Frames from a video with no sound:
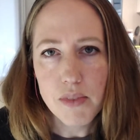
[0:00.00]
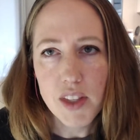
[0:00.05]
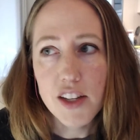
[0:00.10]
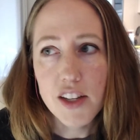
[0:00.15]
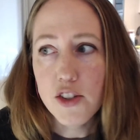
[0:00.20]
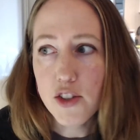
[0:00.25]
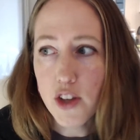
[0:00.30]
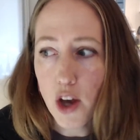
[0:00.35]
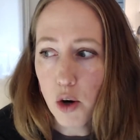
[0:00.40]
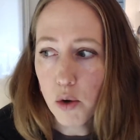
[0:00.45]

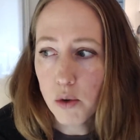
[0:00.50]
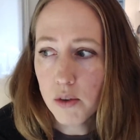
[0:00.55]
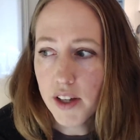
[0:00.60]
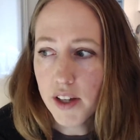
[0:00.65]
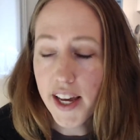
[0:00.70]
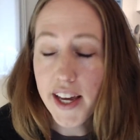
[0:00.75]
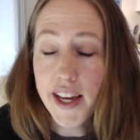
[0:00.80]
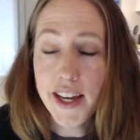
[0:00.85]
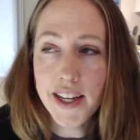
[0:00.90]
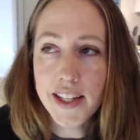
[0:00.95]
So
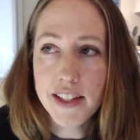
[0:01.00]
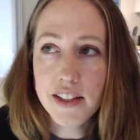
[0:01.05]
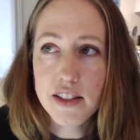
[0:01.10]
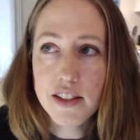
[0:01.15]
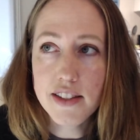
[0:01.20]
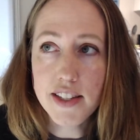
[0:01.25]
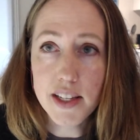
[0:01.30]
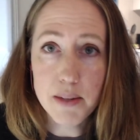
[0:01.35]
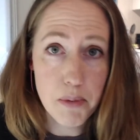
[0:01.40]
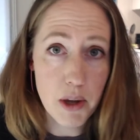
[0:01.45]
it
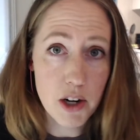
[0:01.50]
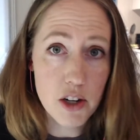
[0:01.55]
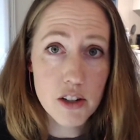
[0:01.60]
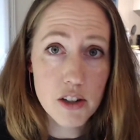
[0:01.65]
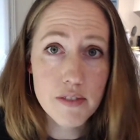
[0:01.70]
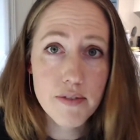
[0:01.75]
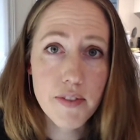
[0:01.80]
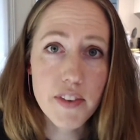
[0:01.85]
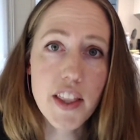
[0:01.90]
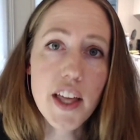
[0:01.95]
did
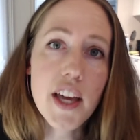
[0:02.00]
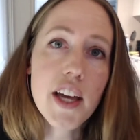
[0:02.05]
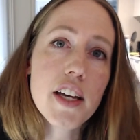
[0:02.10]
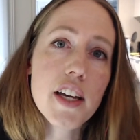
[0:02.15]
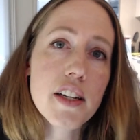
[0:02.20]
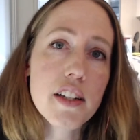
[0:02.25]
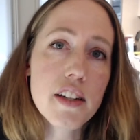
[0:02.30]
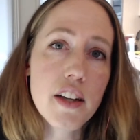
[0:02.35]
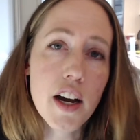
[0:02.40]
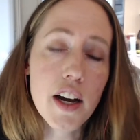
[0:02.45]
better
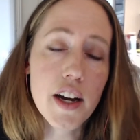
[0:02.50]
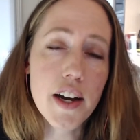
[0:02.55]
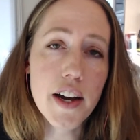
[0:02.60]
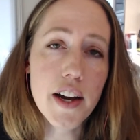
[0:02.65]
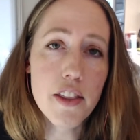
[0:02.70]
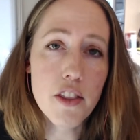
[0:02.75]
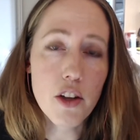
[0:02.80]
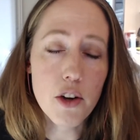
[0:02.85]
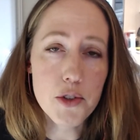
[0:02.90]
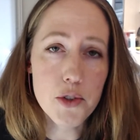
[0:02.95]
than I
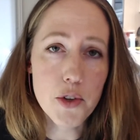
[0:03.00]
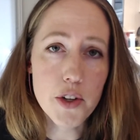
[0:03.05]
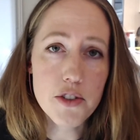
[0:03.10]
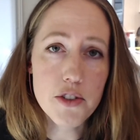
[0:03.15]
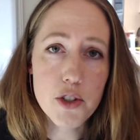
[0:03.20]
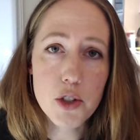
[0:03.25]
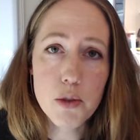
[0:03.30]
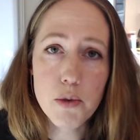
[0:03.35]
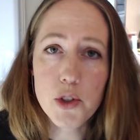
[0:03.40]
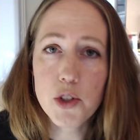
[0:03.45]
thought it was going
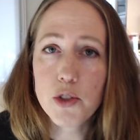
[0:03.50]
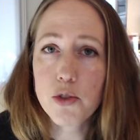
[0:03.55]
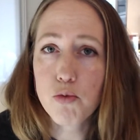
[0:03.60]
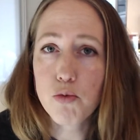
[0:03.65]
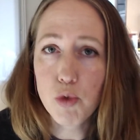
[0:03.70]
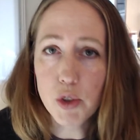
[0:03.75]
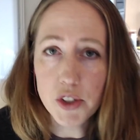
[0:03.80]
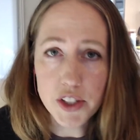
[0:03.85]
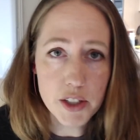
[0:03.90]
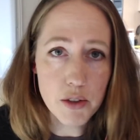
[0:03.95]
to, which is
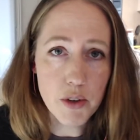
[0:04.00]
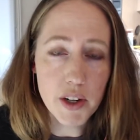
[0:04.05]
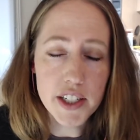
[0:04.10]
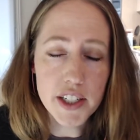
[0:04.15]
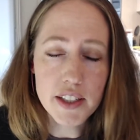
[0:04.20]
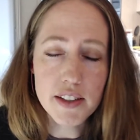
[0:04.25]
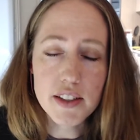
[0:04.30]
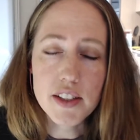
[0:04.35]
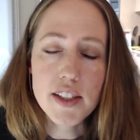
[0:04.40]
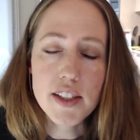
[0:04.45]
really great.